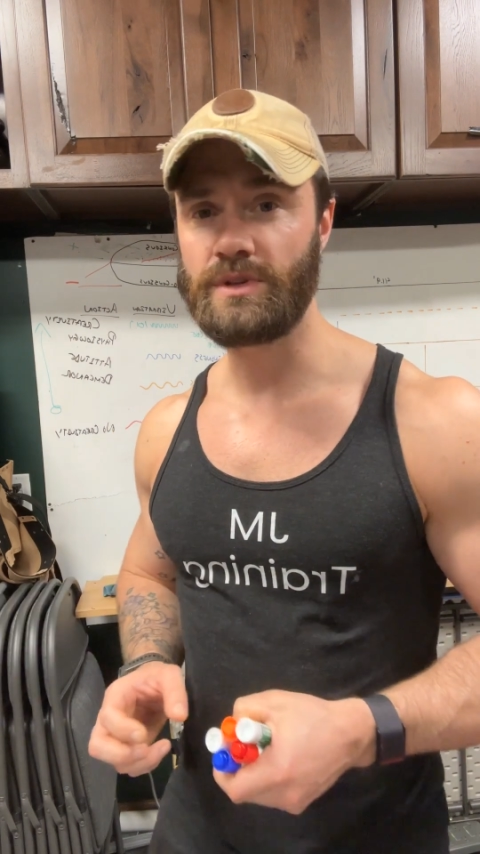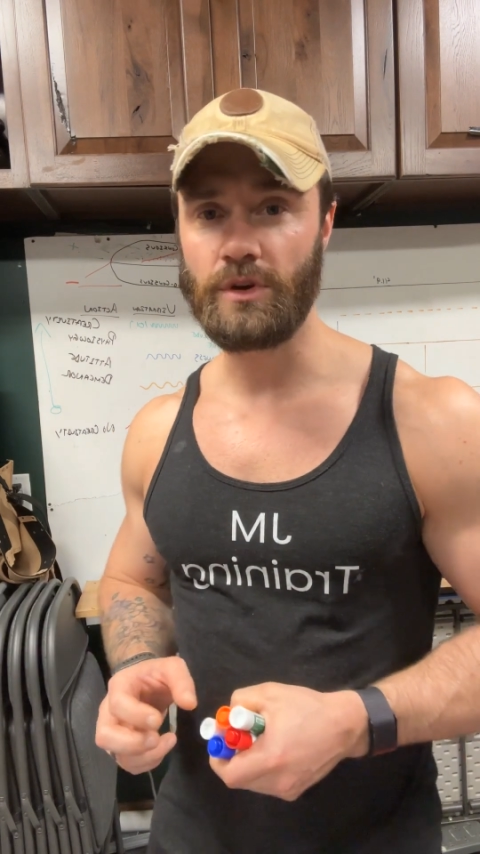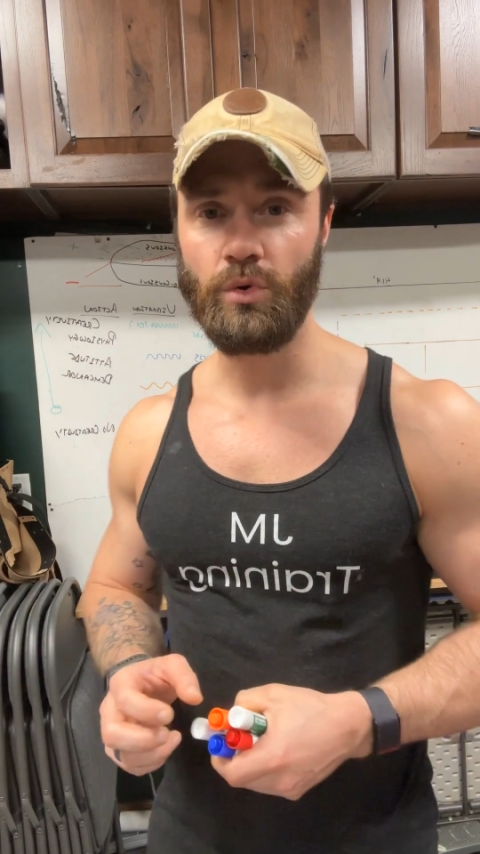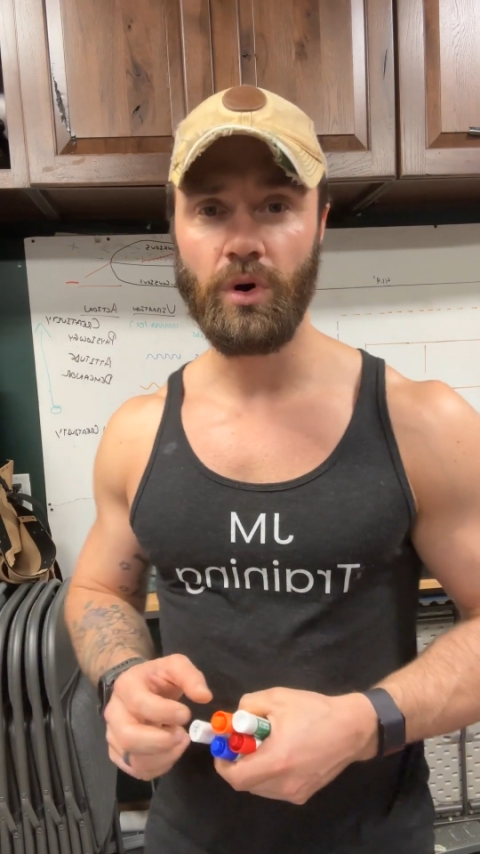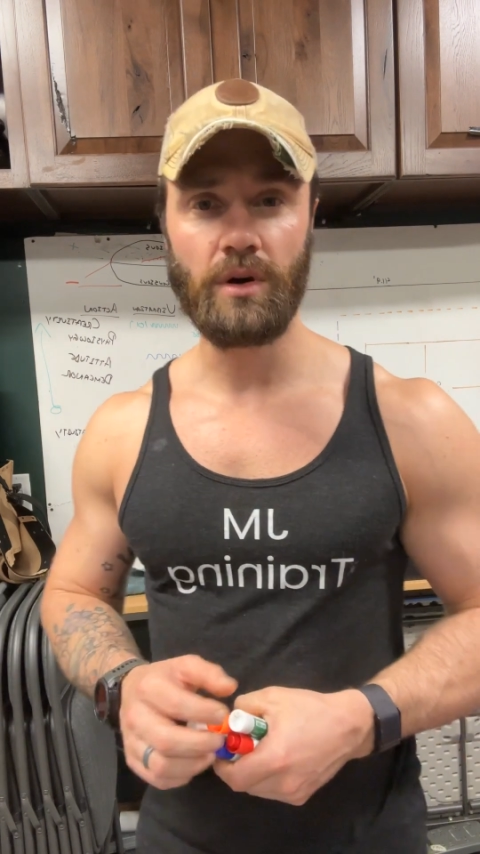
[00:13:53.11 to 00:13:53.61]
and
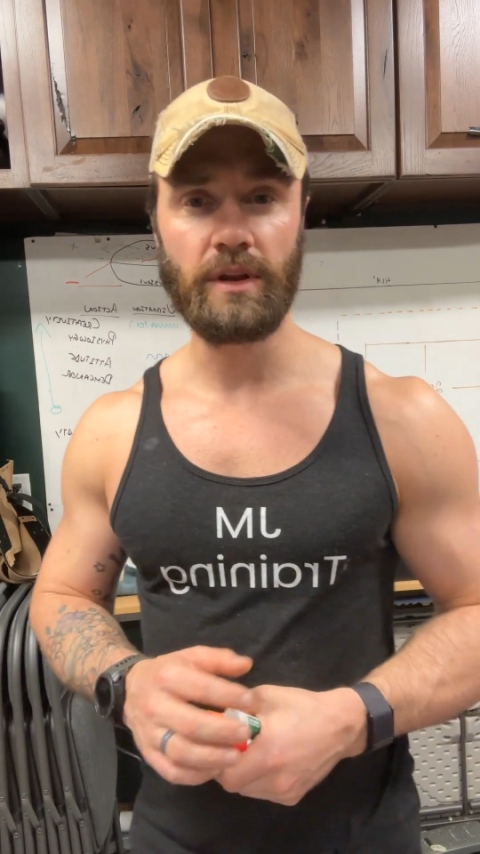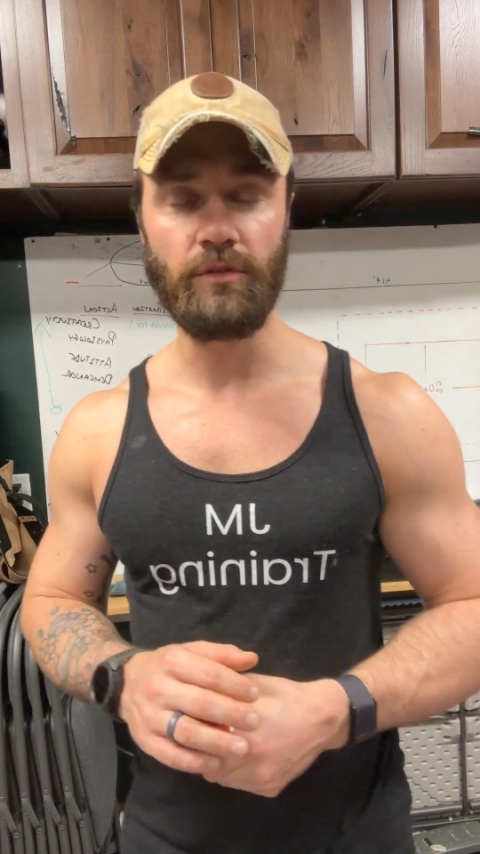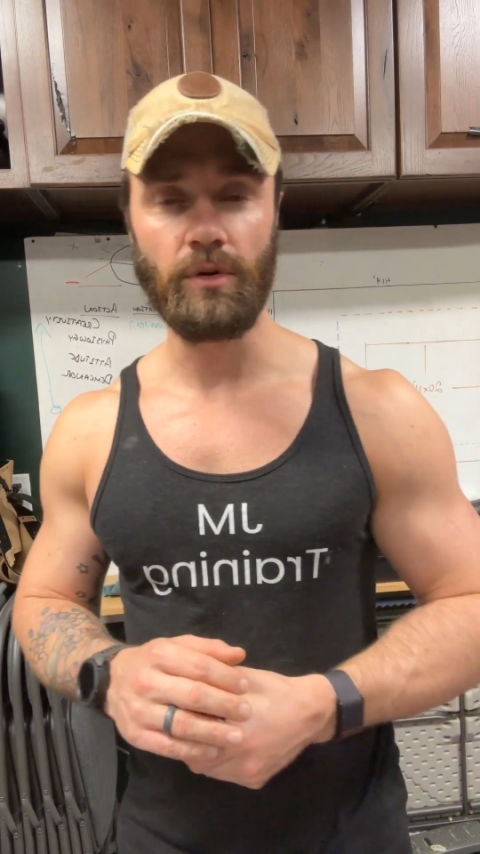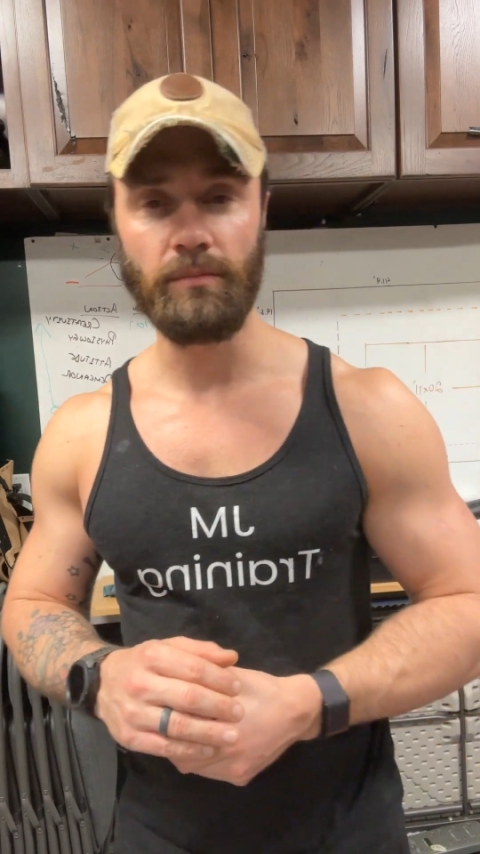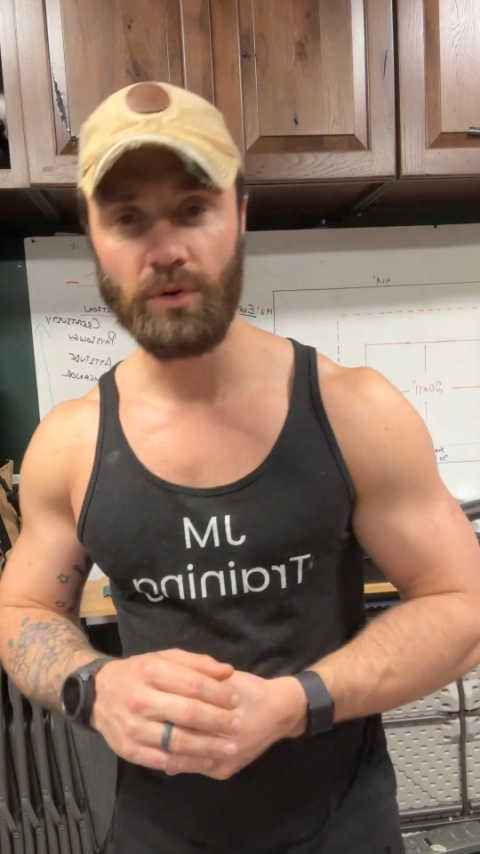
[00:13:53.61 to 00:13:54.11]
the quality
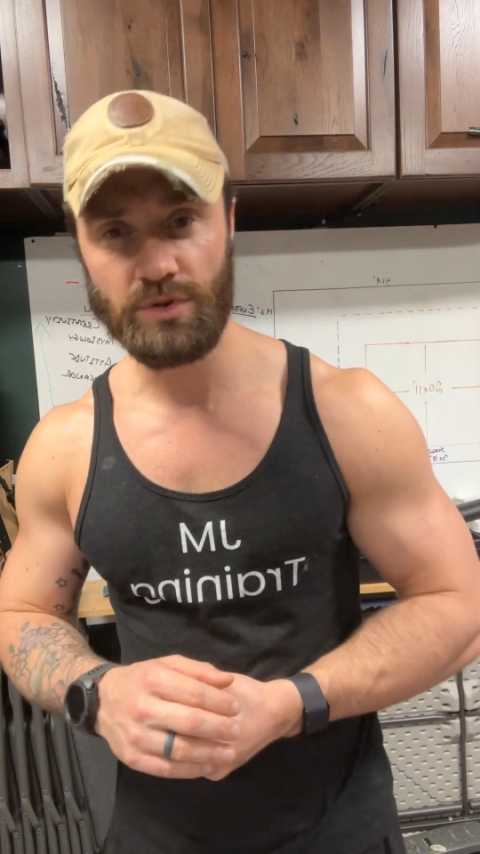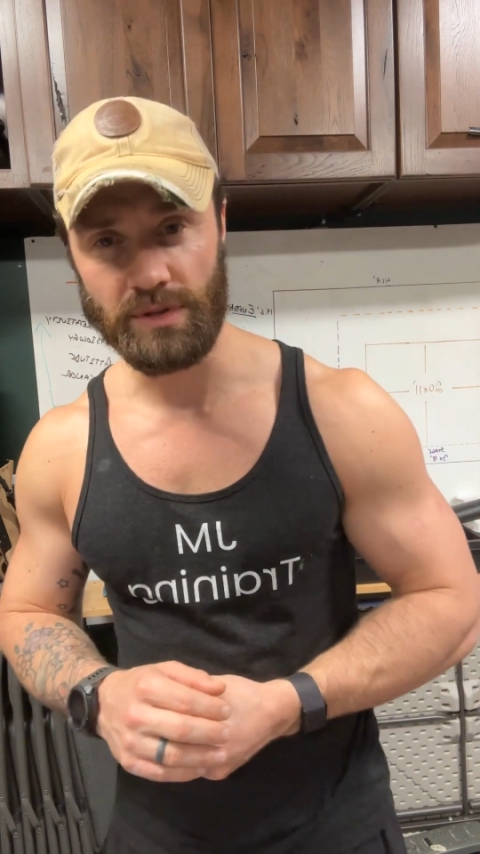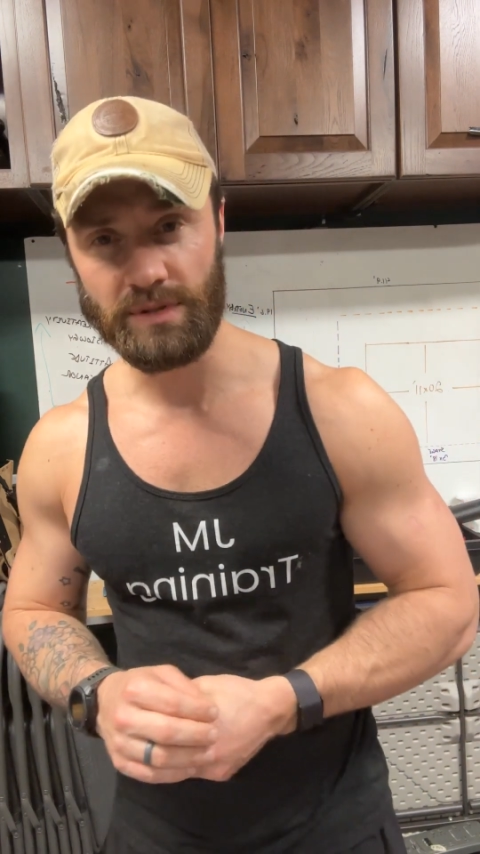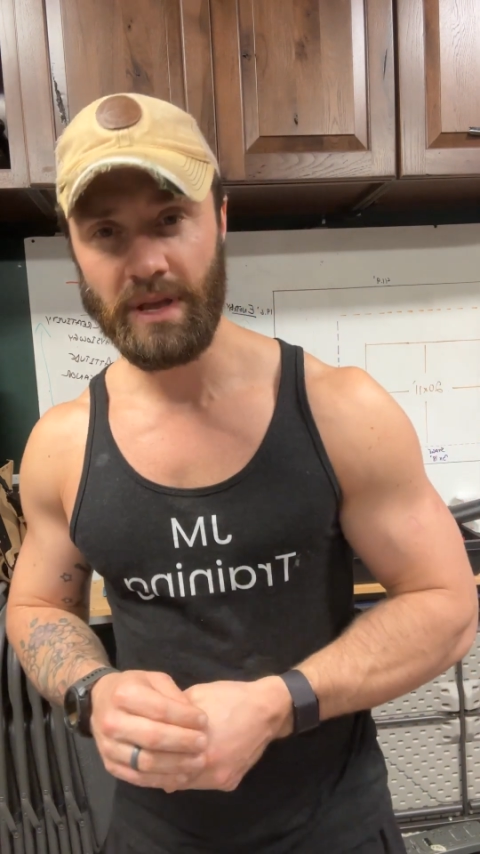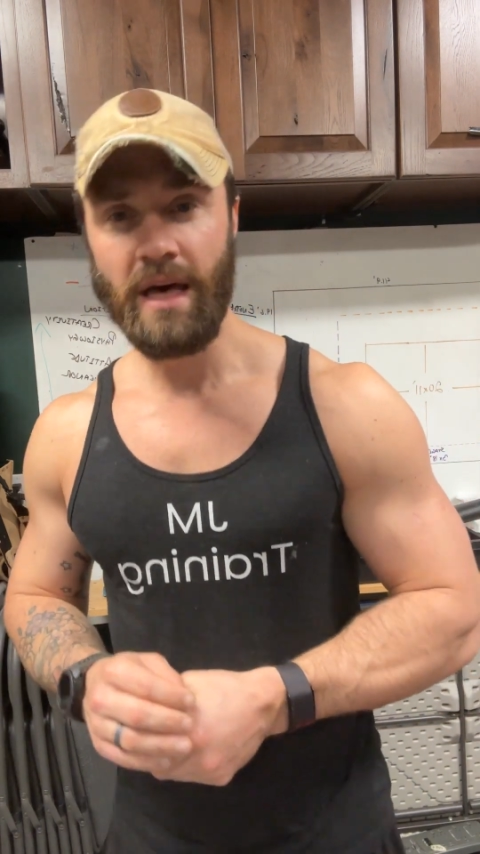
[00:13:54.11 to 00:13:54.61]
of your
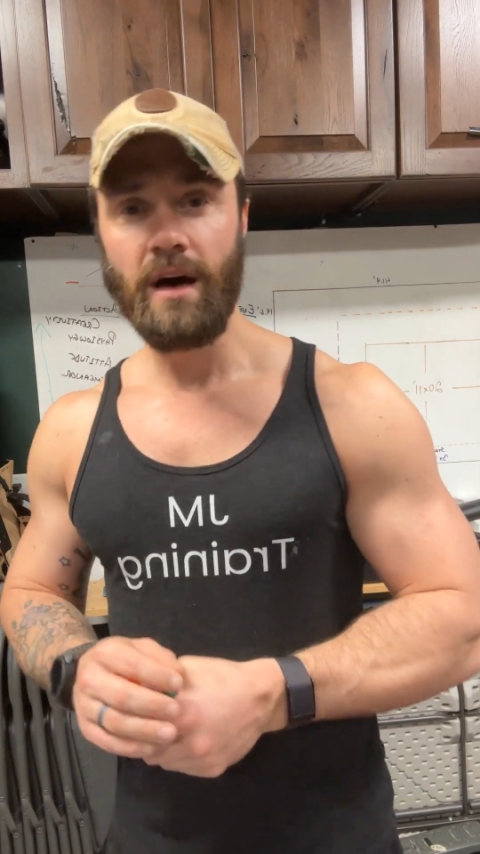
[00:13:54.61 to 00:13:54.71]
emotions